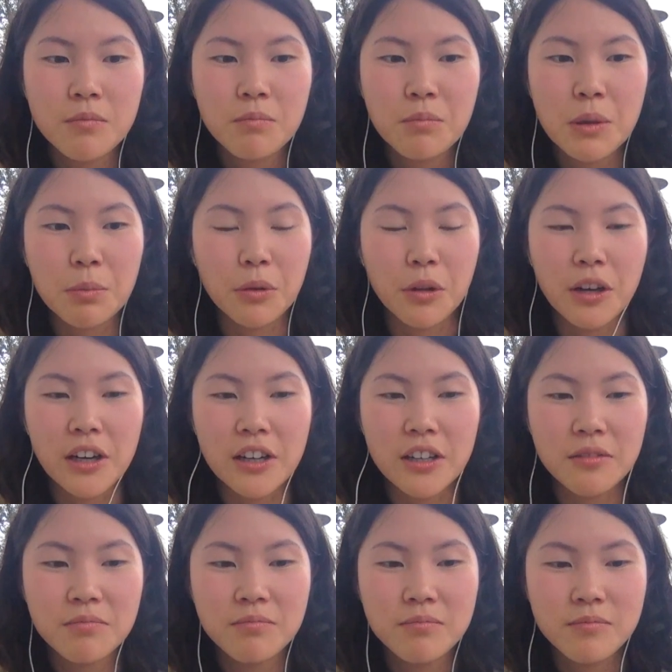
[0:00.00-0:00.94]
people are
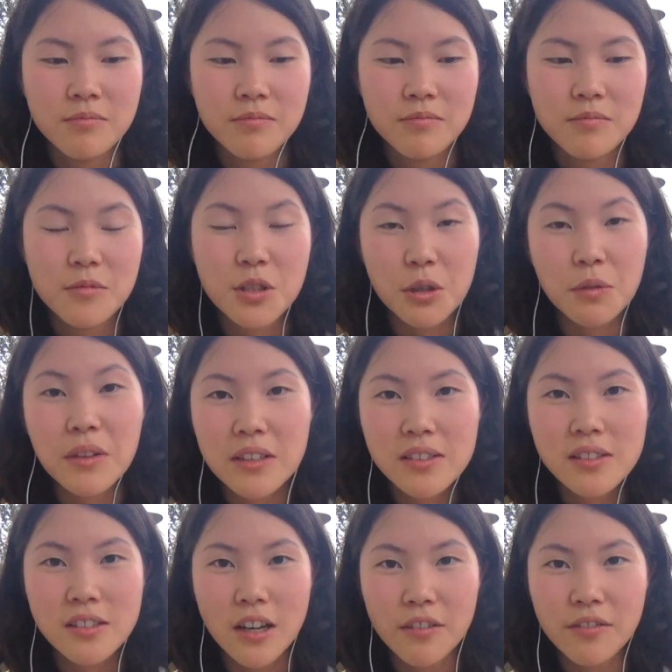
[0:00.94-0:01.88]
doing
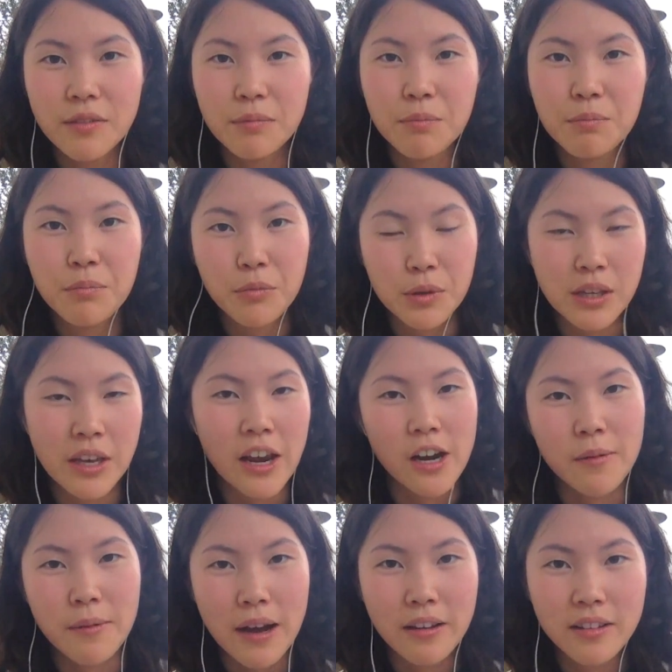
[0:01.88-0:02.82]
stuff and we care
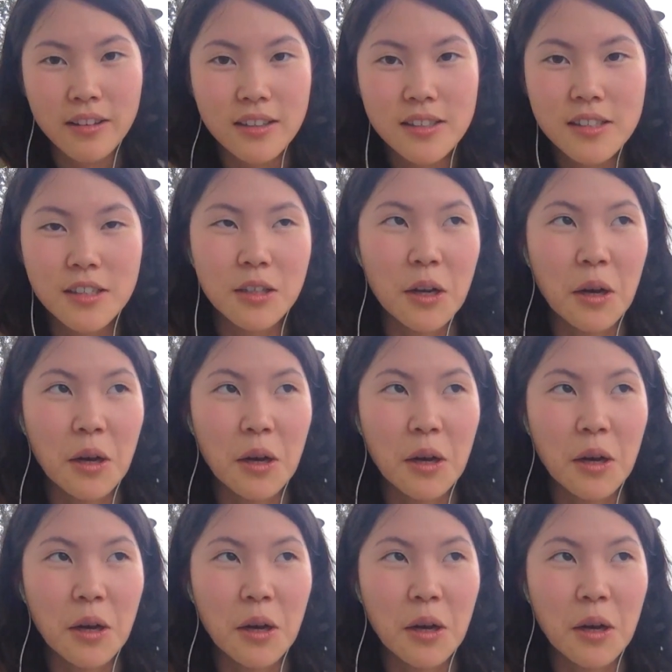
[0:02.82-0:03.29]
about this,